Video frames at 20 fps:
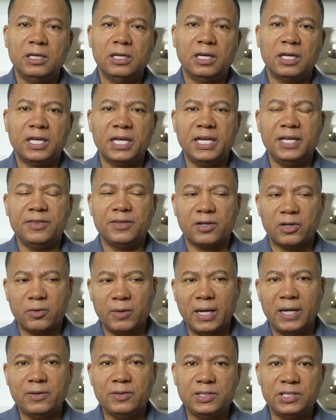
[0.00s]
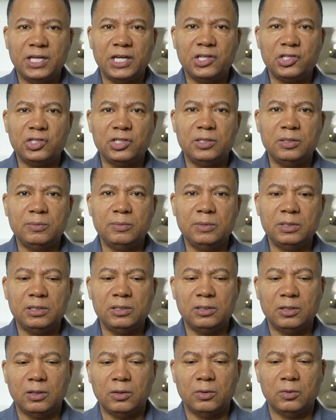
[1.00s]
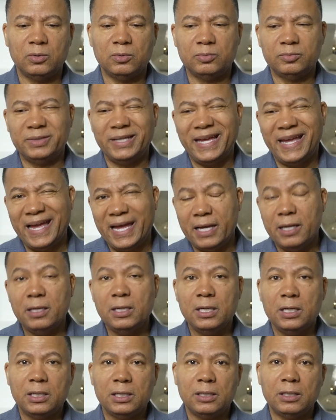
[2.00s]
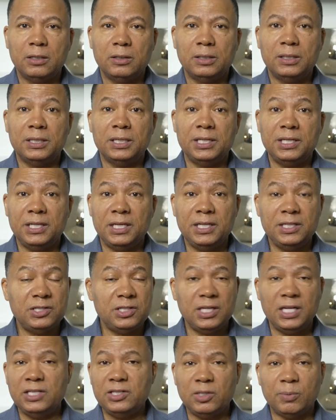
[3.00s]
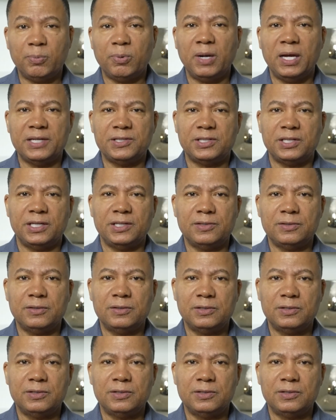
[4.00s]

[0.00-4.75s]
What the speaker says: Again, the crown section, it's a process,